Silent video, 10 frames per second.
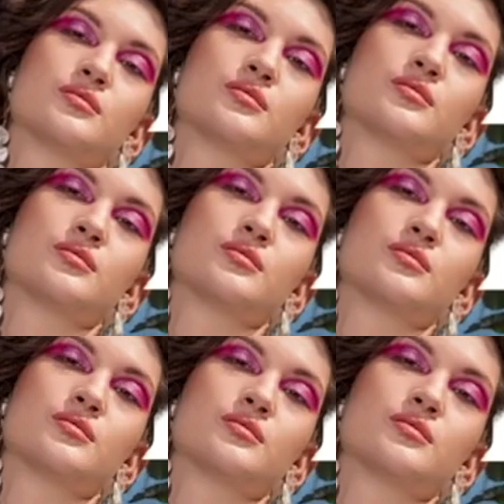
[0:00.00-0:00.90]

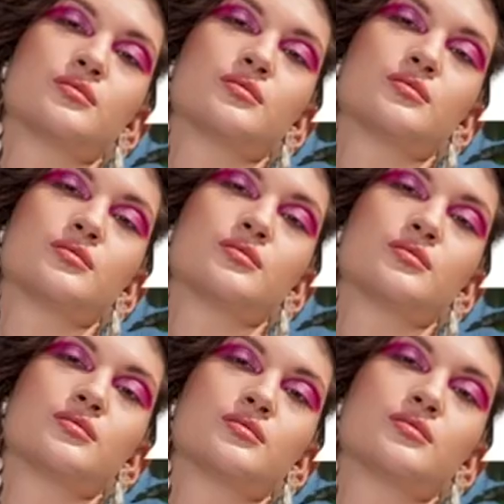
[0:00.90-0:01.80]

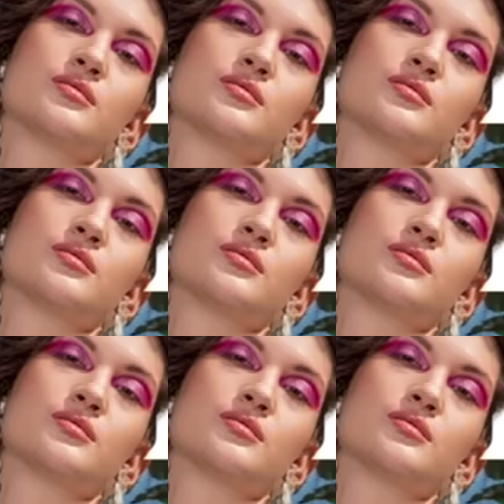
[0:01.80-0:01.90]
(silence)